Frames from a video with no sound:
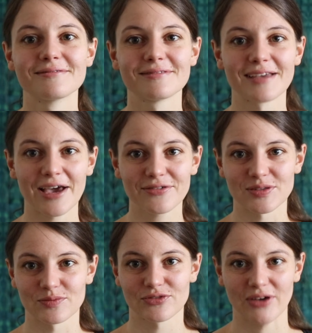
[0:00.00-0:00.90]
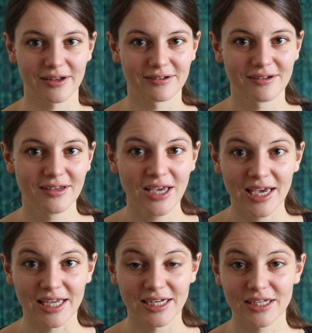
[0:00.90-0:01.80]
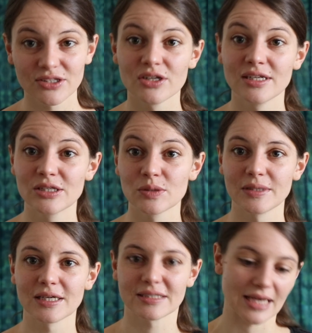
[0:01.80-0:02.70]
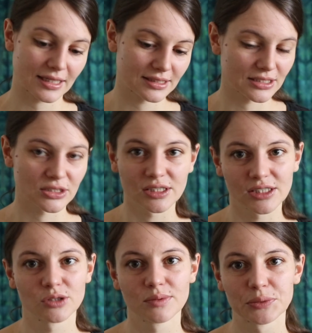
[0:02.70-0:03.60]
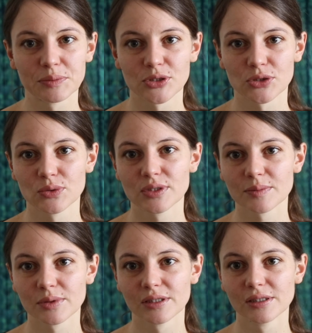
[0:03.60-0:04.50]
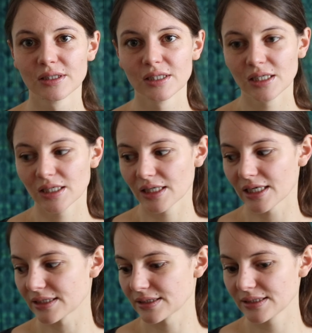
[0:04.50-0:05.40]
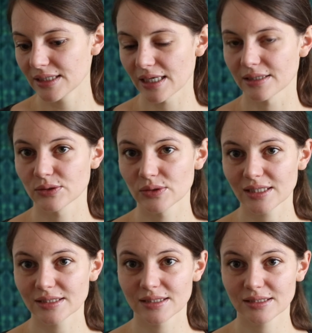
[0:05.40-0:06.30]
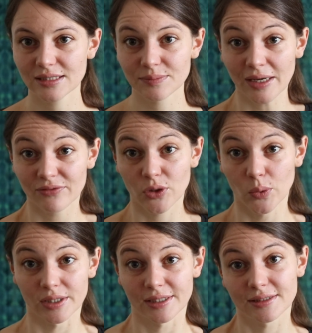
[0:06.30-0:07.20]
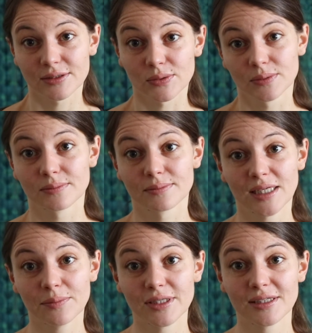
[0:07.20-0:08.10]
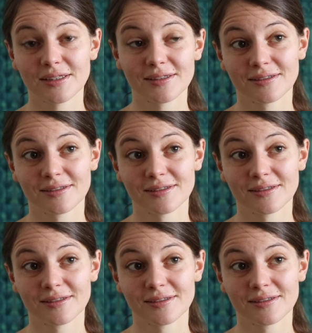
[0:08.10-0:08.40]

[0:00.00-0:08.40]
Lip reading: have some fun, and it does not need to be exact, it does not need to be reproducible. And yeah, so that's my view on it. So maybe